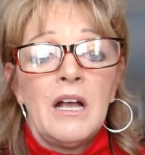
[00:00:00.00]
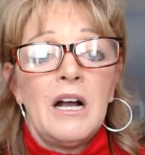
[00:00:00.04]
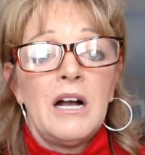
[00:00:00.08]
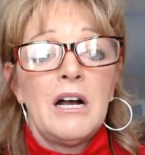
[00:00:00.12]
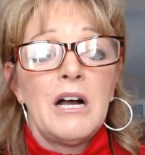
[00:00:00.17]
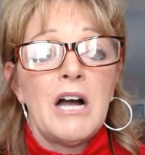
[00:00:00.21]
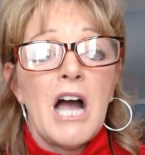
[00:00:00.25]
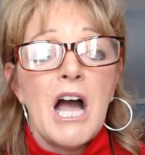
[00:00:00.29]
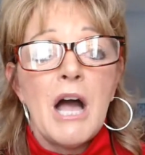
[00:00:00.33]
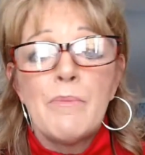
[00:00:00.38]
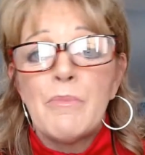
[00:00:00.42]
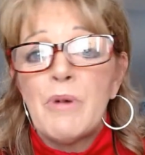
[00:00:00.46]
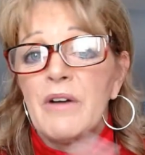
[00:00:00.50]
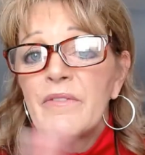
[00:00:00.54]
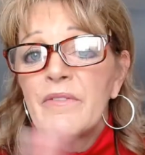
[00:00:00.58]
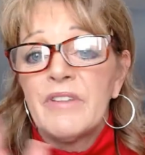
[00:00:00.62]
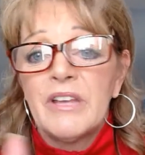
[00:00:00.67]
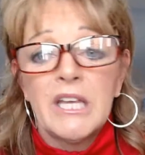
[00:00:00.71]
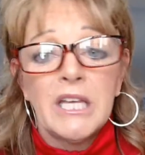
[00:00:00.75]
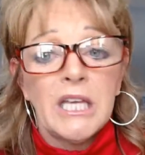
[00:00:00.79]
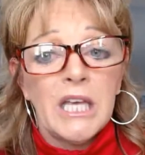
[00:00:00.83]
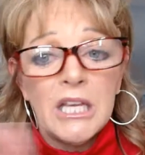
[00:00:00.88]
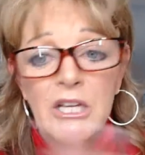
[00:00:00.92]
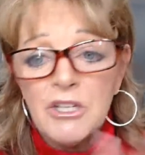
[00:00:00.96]
I'm on
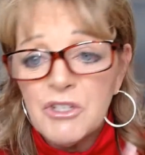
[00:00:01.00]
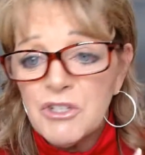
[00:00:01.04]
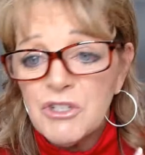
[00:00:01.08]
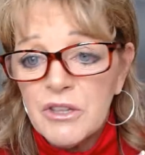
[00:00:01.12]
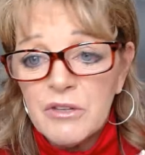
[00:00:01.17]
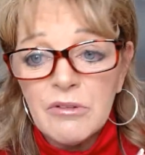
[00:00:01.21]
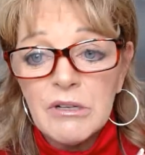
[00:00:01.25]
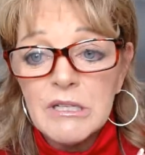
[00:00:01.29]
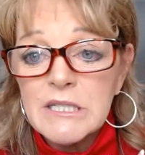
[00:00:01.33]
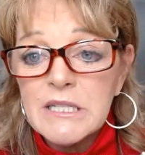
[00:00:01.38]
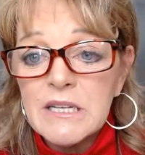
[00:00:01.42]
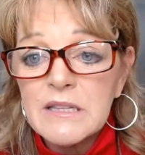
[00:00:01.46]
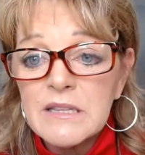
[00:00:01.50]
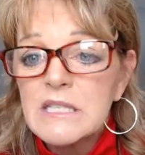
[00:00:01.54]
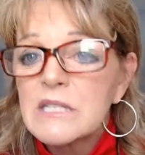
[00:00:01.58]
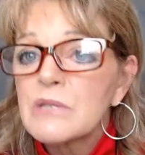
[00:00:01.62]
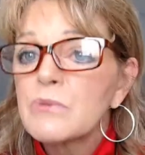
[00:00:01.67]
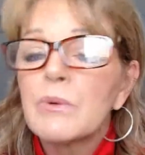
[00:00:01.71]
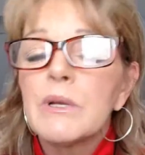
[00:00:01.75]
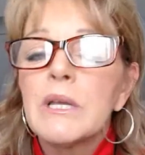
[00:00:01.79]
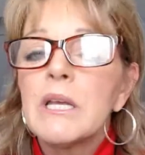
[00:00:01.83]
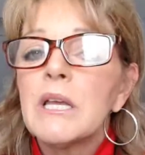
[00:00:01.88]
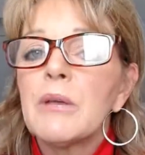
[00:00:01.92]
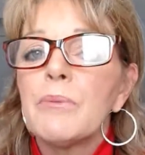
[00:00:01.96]
vacation the rest of
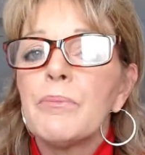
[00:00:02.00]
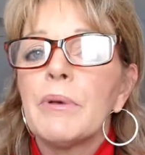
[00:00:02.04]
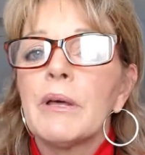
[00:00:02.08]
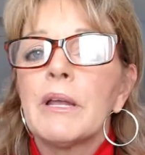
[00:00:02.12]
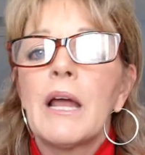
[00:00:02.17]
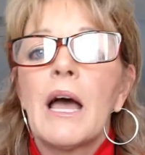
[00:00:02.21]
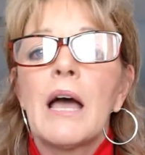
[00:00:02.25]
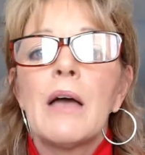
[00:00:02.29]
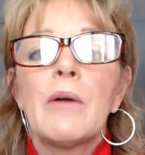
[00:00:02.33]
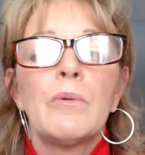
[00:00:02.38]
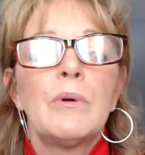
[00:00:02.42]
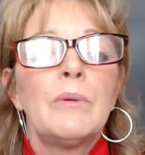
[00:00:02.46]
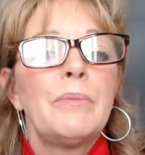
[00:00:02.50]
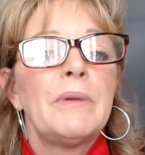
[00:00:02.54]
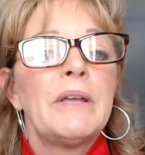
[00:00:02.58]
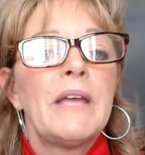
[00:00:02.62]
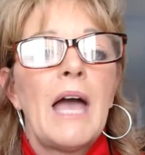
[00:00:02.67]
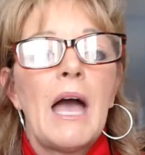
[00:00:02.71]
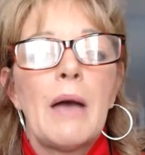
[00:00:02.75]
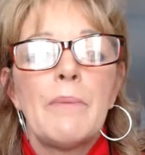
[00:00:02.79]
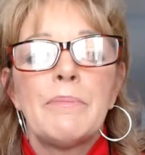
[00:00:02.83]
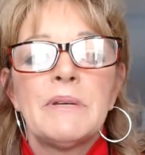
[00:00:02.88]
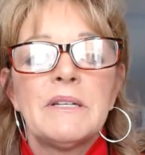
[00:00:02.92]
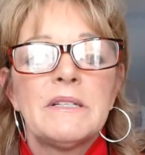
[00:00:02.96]
this week, but I would be
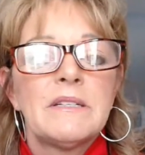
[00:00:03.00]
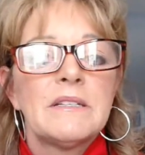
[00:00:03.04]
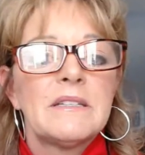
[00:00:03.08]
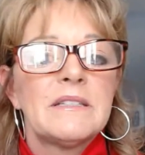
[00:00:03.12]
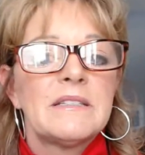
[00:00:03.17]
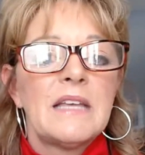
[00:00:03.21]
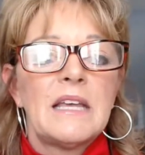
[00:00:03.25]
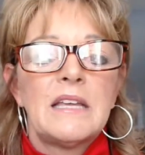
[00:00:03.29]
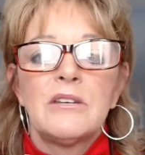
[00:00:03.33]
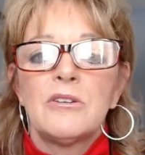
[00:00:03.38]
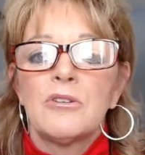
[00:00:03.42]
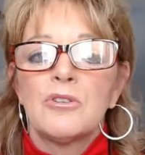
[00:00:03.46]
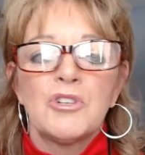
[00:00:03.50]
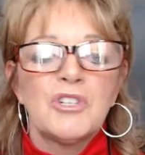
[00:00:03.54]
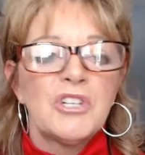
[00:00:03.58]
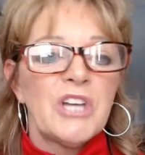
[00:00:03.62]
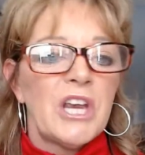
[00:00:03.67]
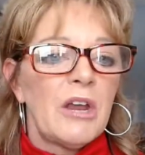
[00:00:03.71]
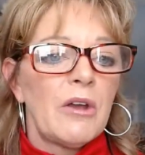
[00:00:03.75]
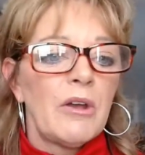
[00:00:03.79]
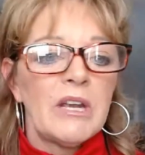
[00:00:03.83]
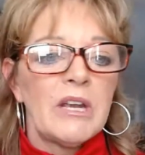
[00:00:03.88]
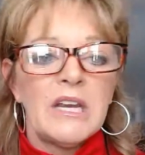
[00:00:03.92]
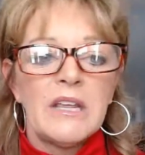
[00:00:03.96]
happy to send or
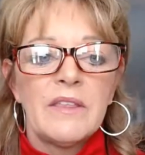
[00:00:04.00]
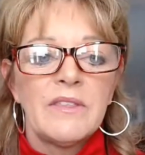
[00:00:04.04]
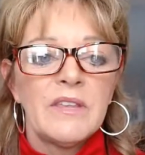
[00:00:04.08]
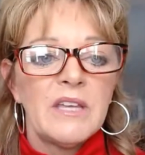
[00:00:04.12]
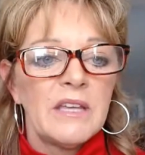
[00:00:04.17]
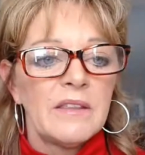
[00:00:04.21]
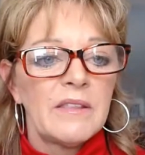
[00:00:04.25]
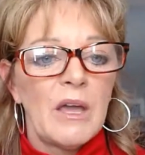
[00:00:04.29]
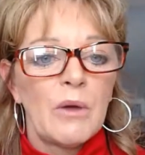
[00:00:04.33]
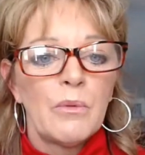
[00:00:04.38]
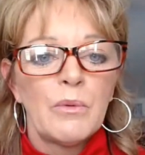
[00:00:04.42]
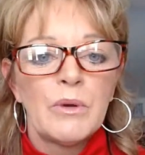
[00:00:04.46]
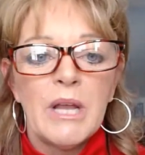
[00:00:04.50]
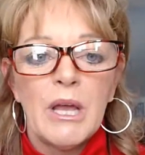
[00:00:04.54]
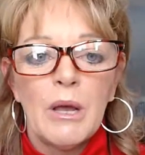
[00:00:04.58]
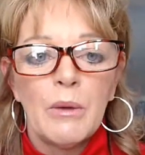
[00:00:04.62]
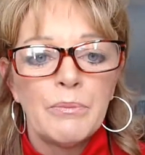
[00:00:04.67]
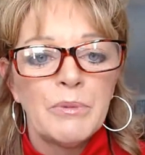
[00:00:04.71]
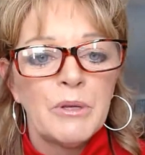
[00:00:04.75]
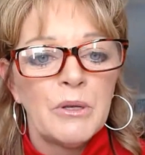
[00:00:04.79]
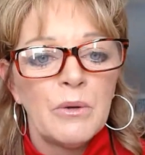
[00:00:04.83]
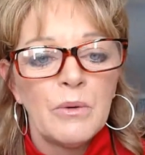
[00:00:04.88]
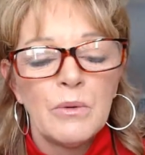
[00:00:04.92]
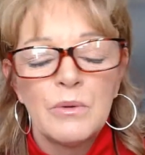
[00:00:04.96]
share anything that would
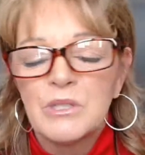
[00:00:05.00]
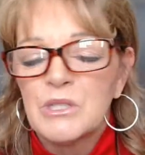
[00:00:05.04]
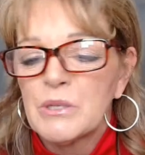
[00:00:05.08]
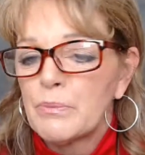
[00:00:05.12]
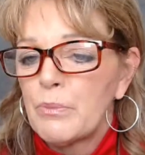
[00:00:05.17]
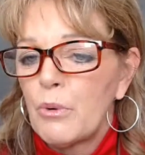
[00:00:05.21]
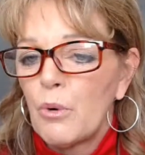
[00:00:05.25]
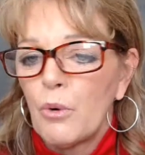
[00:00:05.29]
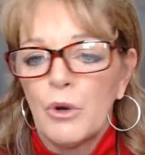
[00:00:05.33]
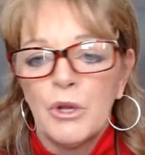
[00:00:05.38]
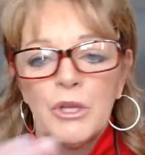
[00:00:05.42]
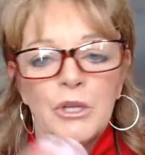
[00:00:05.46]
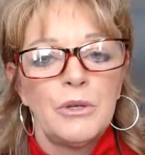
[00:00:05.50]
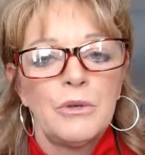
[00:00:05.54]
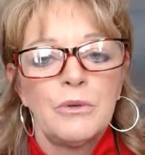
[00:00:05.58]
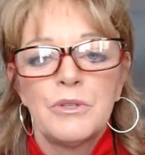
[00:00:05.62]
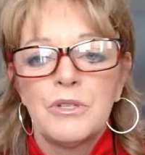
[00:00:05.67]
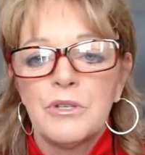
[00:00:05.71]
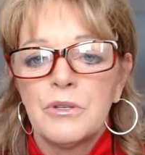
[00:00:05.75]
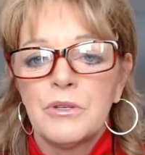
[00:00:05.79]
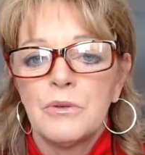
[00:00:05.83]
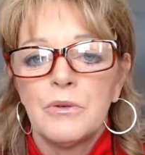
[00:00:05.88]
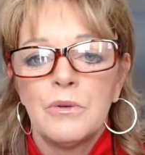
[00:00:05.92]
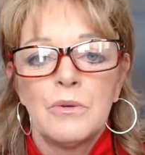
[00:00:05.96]
help you, support you
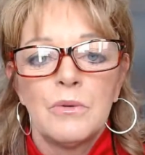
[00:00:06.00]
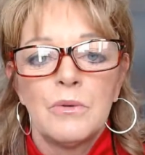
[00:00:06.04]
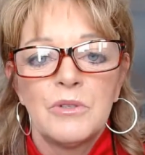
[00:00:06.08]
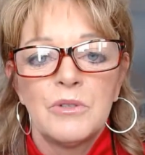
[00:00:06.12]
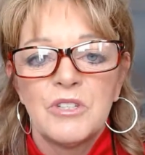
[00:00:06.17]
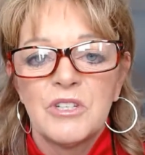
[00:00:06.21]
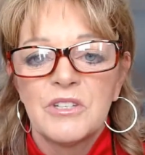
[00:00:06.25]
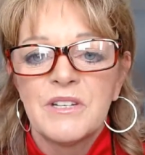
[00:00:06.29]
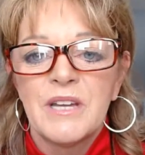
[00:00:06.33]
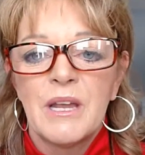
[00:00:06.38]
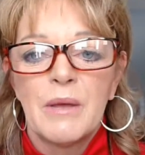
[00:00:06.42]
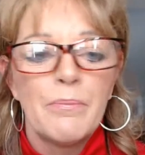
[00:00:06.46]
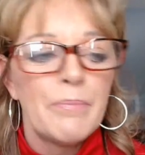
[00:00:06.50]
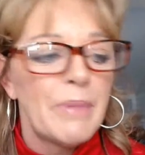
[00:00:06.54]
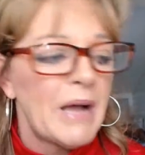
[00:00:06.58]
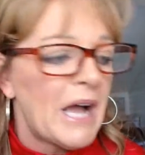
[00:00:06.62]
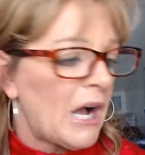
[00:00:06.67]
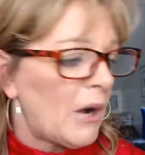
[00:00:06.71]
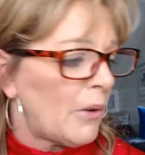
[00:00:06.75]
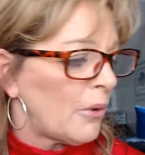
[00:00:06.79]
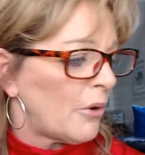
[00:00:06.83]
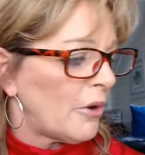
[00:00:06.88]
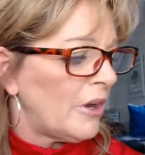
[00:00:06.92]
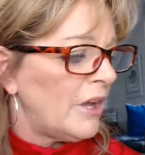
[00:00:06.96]
to just
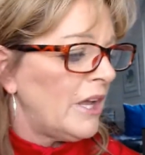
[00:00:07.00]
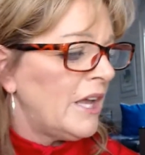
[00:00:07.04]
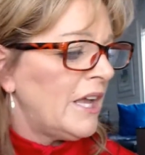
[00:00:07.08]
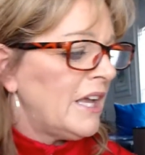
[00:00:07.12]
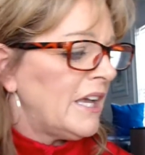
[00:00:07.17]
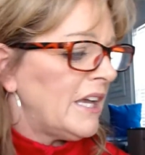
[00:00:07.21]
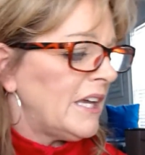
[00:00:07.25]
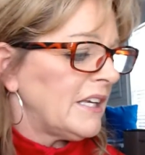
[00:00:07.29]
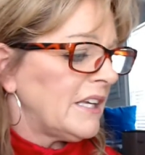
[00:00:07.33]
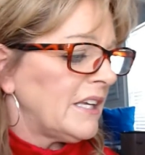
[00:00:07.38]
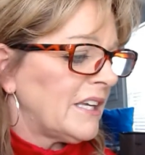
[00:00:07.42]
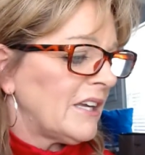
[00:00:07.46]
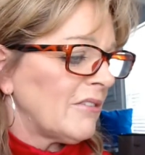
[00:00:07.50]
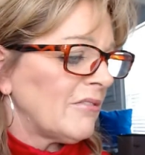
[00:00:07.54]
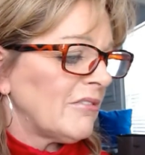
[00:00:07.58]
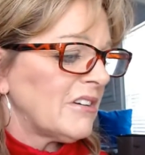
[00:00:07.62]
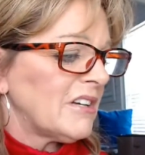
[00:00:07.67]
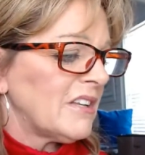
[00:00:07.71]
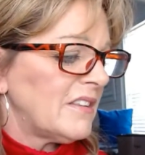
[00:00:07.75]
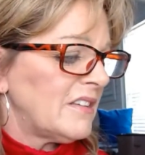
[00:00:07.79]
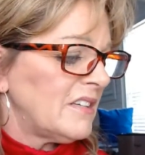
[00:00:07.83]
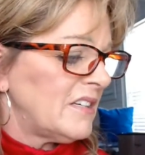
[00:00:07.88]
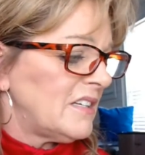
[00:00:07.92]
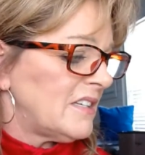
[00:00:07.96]
empower and get
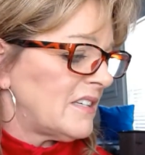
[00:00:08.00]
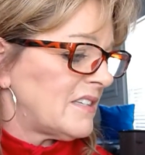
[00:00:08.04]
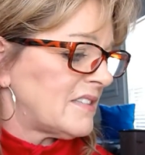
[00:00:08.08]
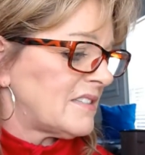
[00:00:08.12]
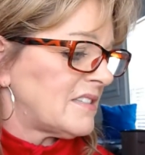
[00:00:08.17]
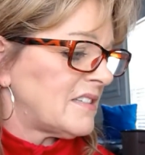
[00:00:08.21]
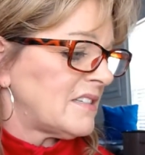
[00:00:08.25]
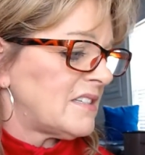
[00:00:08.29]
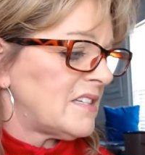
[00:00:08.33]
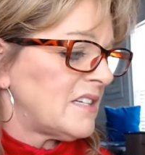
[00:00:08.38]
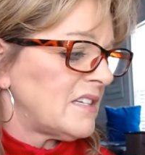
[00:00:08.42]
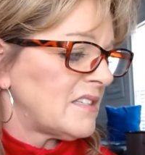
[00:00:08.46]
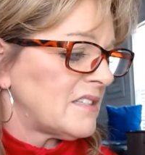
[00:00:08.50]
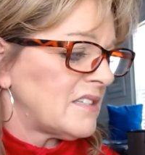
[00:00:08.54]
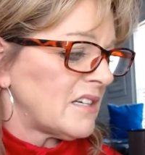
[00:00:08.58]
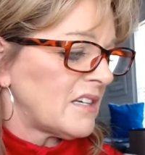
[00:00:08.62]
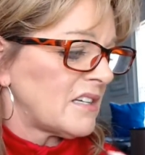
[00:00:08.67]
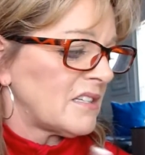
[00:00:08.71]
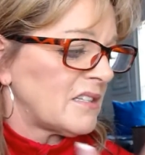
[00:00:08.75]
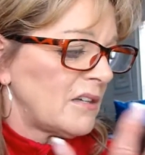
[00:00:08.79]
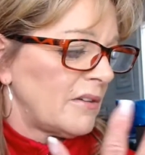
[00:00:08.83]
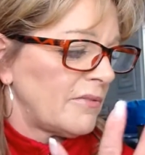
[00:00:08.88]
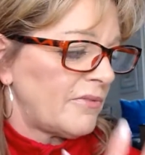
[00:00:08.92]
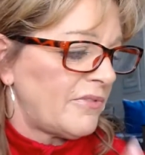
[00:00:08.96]
rid of these
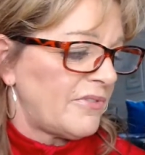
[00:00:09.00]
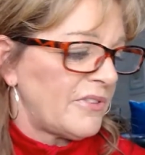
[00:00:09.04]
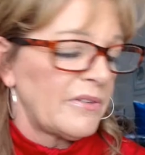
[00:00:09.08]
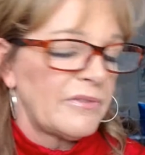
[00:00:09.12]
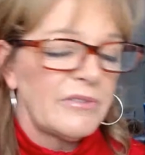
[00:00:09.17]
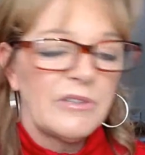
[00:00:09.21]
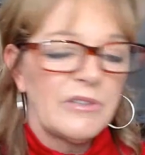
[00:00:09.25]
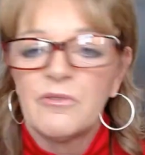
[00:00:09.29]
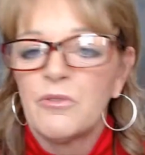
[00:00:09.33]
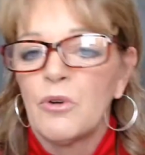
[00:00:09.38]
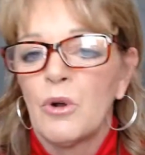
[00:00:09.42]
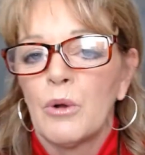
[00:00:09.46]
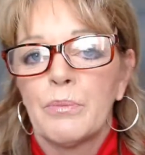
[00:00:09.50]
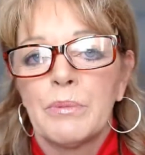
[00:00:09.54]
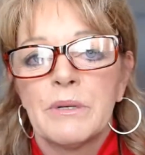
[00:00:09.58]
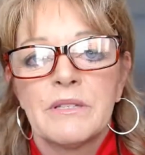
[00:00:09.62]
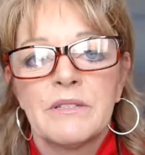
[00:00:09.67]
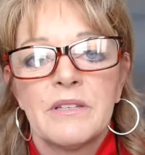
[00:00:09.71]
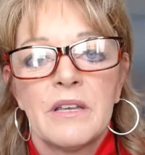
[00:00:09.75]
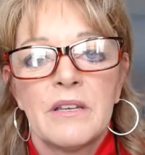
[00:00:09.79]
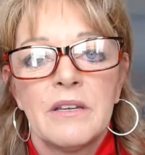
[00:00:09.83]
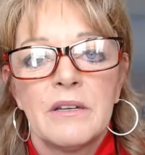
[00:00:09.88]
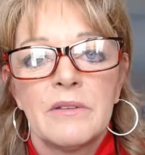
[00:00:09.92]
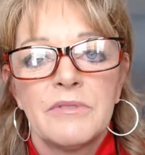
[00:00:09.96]
statistics of
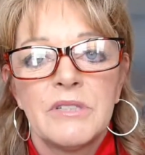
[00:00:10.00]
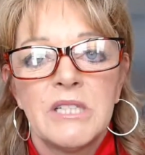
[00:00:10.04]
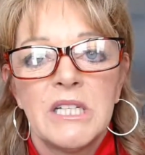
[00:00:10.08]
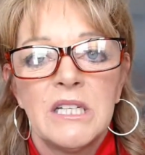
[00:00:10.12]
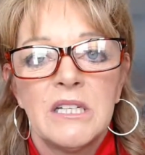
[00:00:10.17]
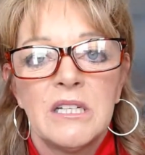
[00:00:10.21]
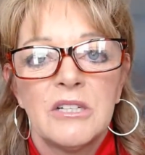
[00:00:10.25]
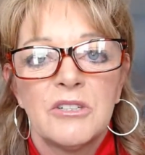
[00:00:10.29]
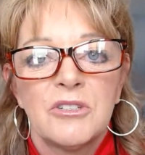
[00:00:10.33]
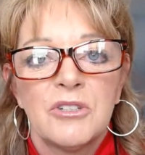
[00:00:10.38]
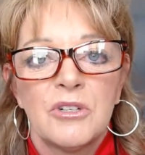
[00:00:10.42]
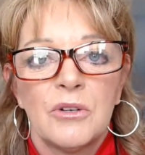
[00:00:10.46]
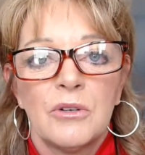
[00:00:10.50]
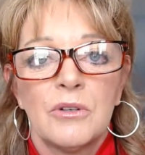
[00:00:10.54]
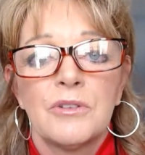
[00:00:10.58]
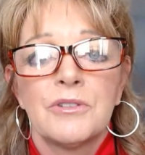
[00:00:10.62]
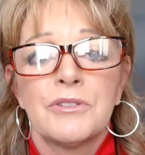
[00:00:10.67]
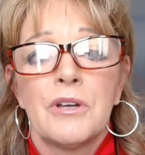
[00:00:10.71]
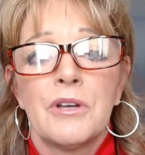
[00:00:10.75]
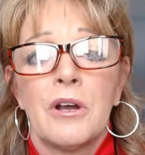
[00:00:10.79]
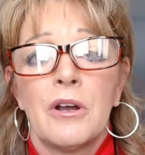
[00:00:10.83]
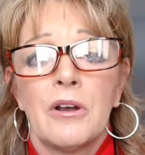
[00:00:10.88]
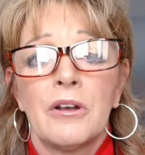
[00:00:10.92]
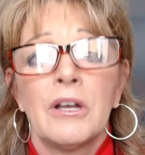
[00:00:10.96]
54% of teenage
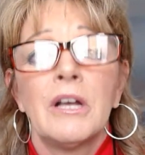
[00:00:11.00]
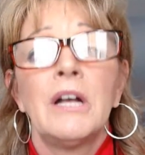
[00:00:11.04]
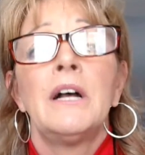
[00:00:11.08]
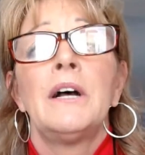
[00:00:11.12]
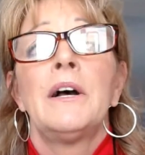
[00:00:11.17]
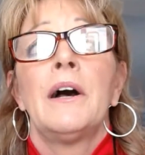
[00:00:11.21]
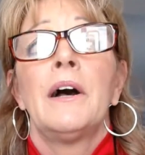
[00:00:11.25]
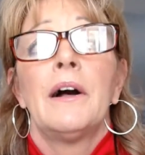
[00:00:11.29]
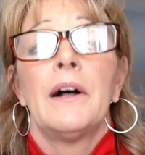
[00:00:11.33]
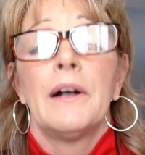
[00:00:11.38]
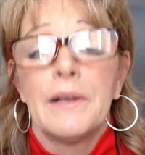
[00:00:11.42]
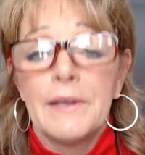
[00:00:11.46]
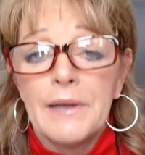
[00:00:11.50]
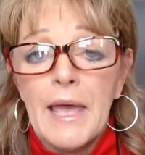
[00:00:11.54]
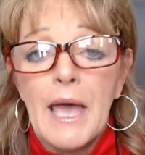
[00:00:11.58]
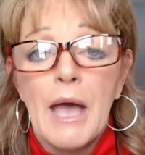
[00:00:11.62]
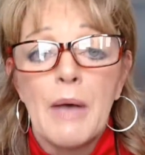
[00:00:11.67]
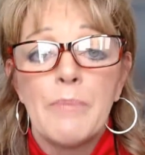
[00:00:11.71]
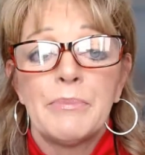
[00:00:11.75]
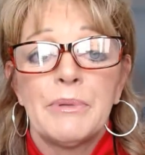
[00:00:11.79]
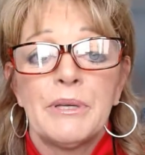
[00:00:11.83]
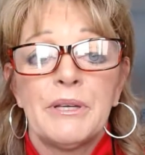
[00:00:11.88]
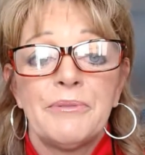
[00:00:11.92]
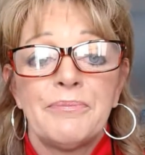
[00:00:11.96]
girls are
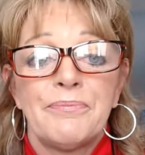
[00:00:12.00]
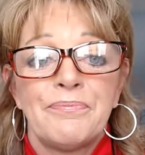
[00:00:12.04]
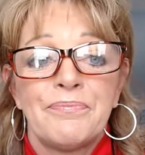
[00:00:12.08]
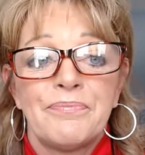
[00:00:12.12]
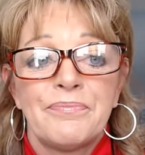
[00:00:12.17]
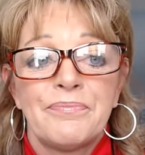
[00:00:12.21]
unhappy.